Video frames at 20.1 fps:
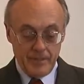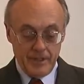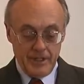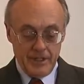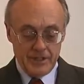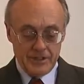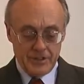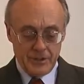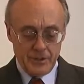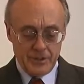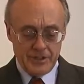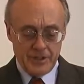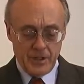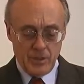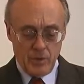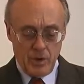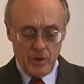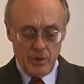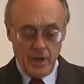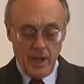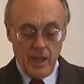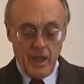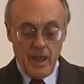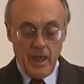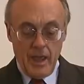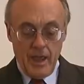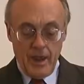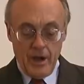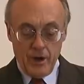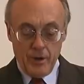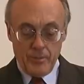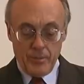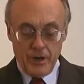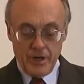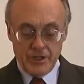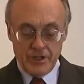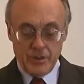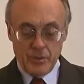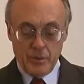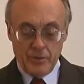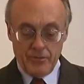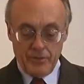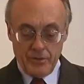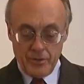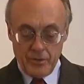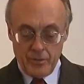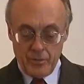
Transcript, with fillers: He asserts that, quote, air pressure will fill